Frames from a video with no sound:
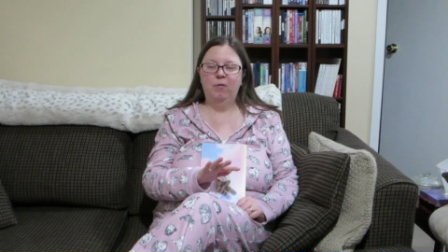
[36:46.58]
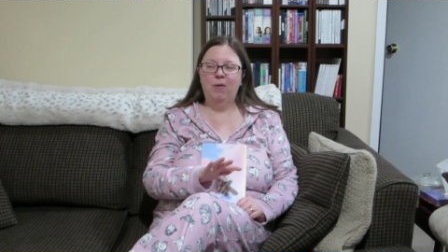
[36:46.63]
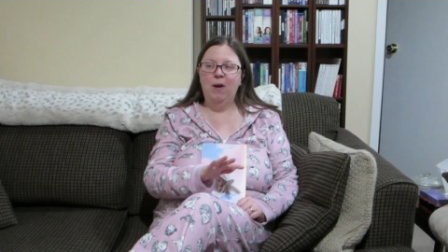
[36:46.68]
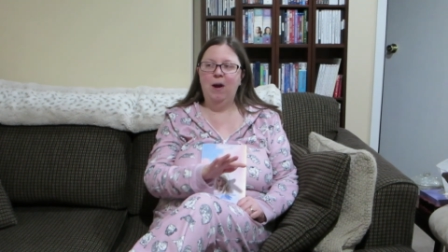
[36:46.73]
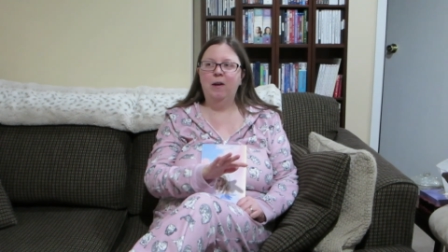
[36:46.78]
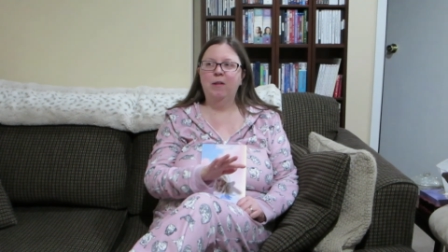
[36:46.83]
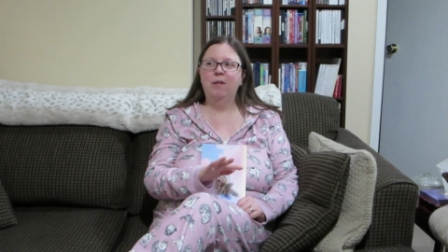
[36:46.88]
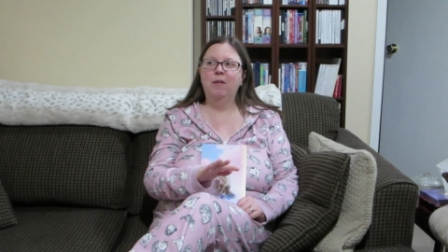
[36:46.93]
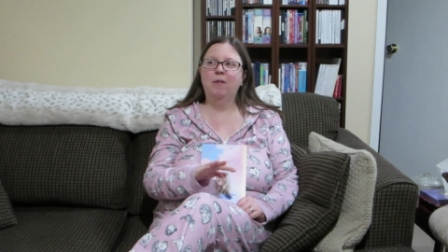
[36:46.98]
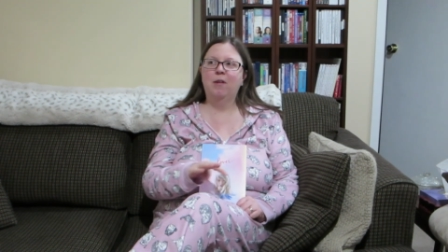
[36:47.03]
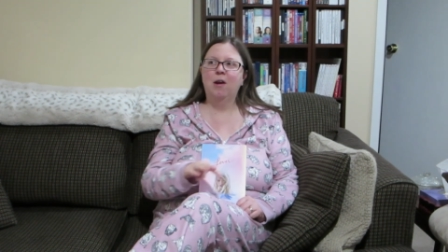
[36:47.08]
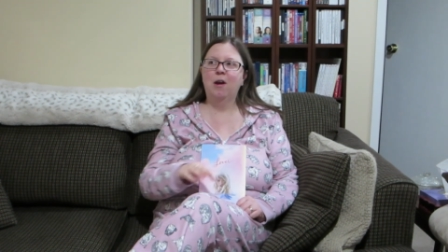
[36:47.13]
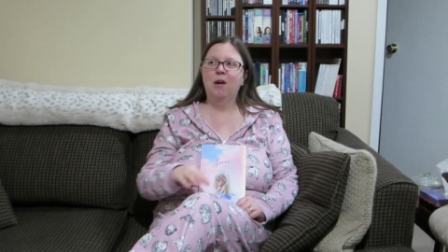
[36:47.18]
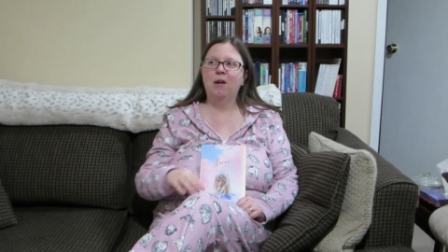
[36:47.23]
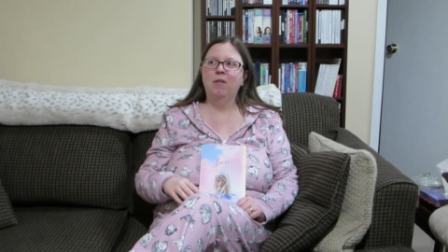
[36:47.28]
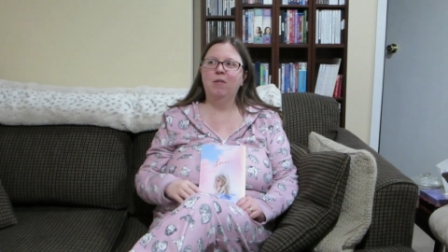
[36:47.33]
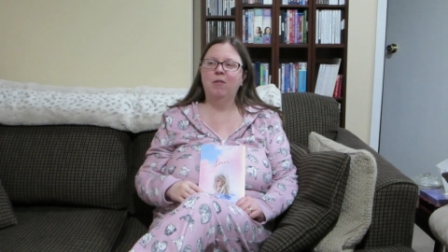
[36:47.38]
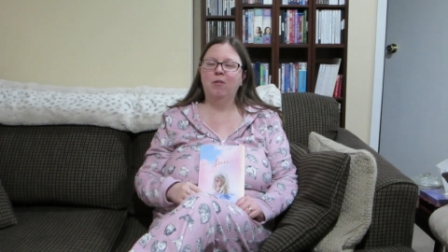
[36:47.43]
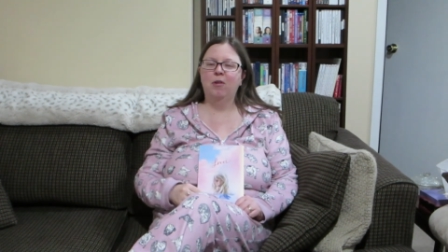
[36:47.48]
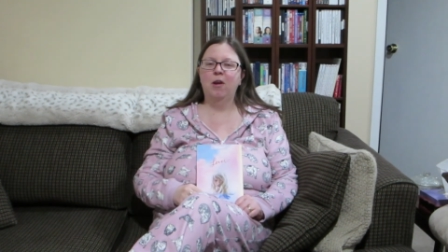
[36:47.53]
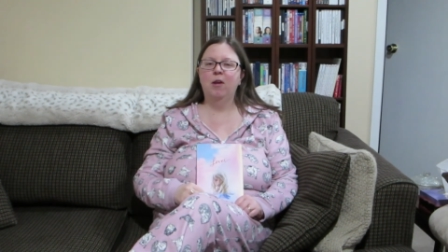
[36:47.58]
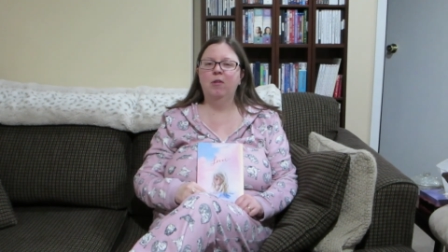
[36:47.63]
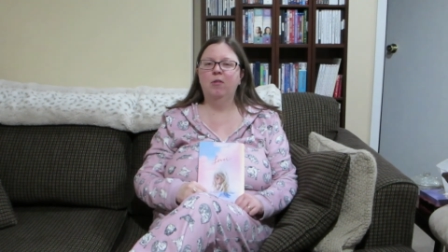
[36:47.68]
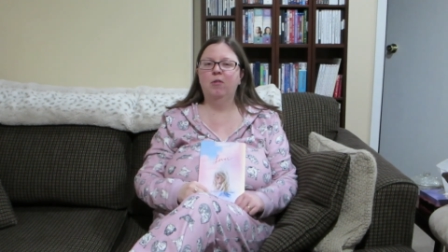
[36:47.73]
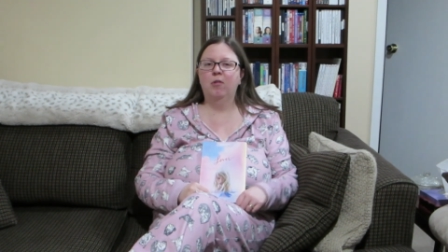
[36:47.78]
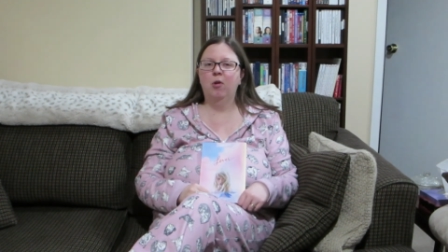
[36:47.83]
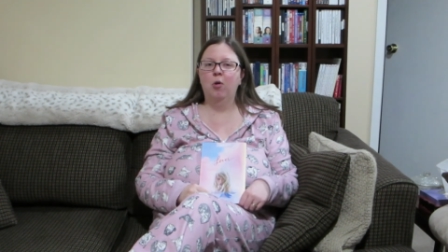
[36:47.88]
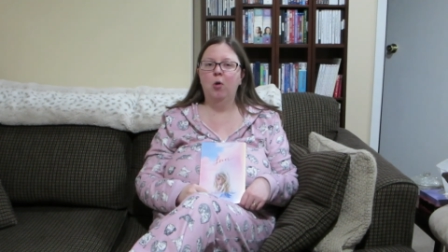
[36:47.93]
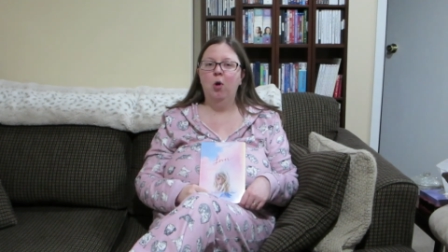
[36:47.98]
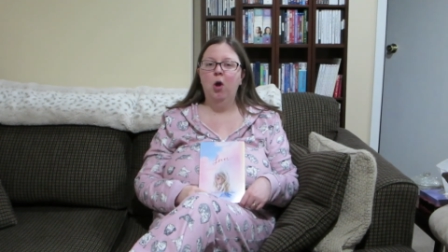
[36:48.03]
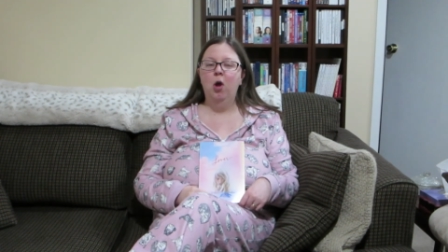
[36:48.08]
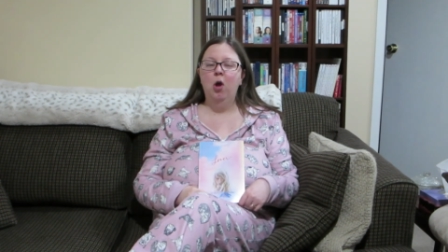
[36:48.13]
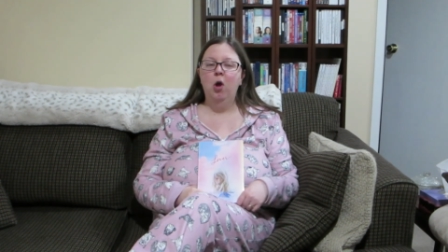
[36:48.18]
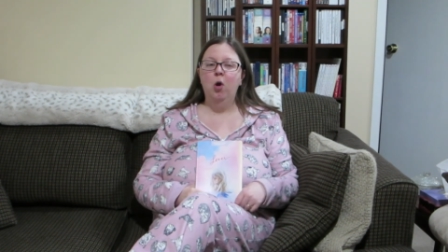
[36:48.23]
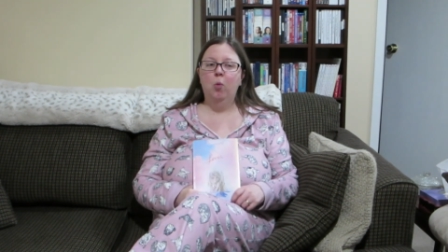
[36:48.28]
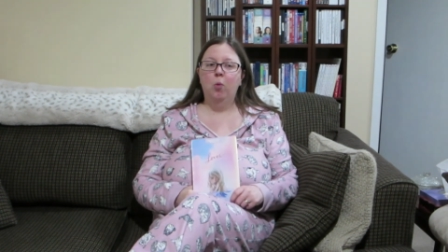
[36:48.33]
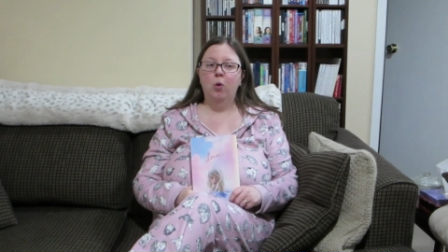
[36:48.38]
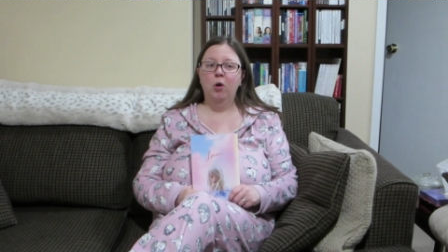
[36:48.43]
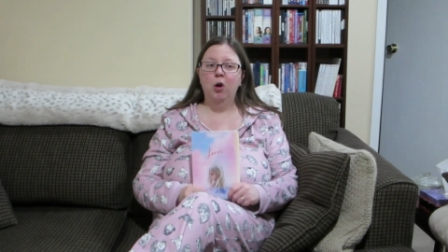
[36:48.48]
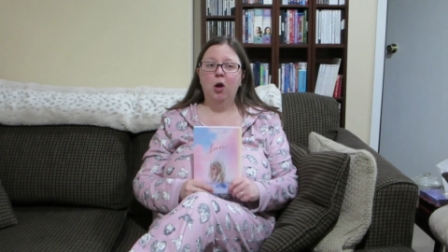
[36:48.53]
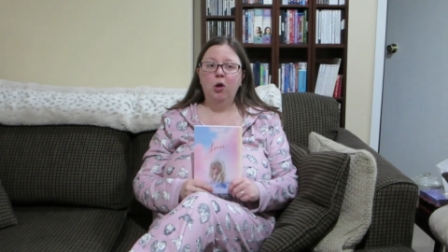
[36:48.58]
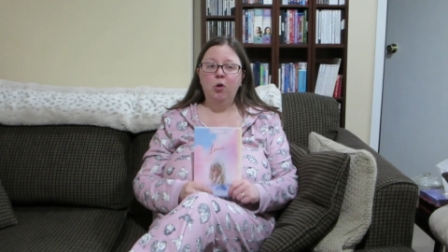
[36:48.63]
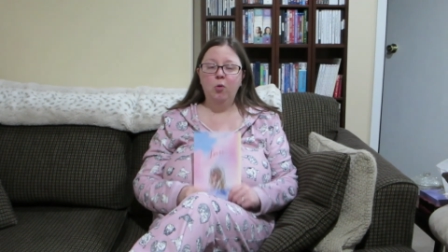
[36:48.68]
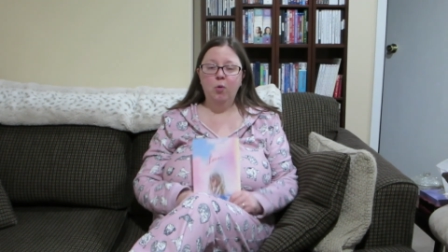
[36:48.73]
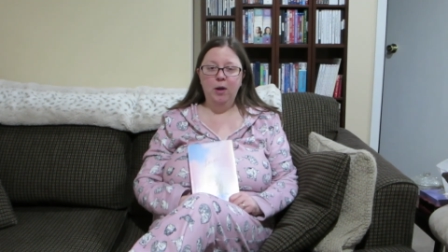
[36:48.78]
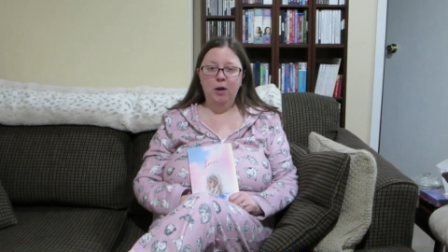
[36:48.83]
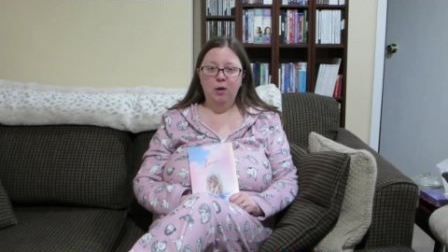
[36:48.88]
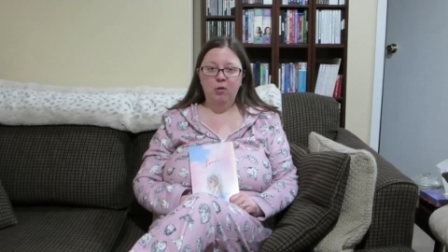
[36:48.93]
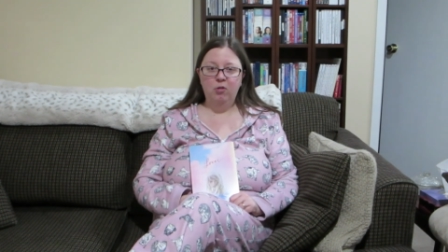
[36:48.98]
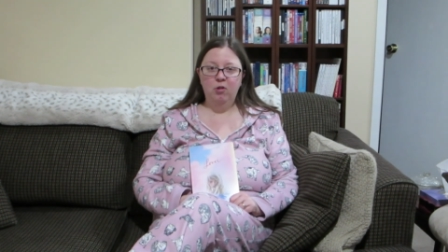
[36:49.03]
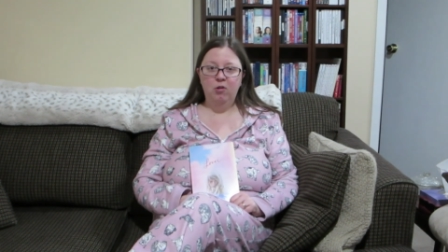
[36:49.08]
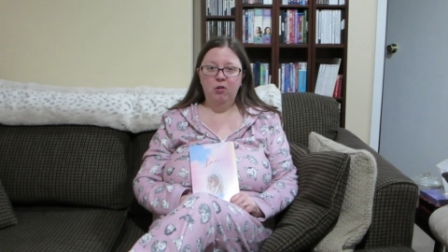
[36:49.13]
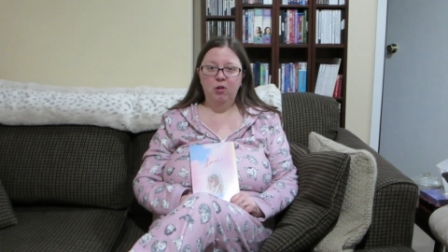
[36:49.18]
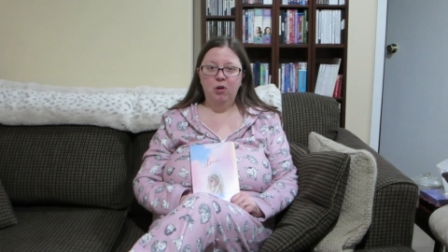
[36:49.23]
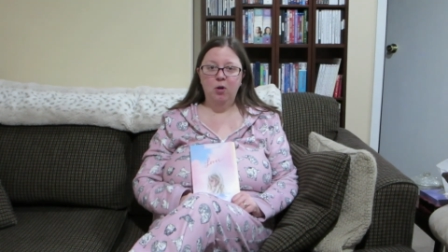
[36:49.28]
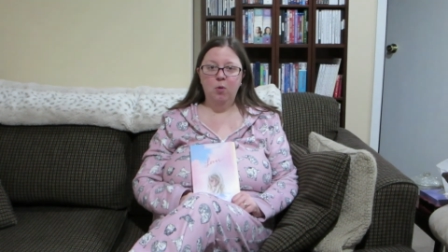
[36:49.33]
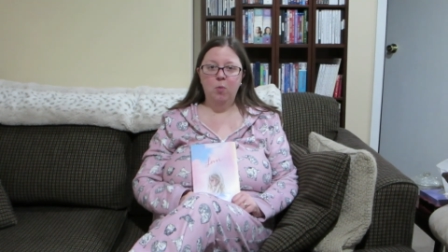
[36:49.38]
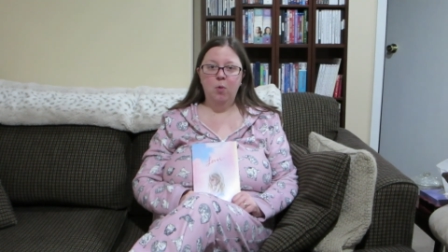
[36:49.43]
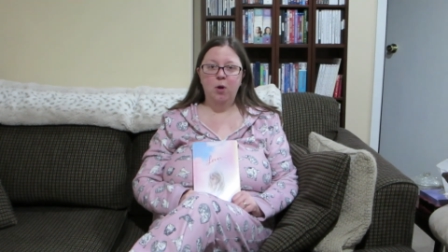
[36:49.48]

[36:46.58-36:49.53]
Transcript: Valentine's Day. So we're not going out to dinner.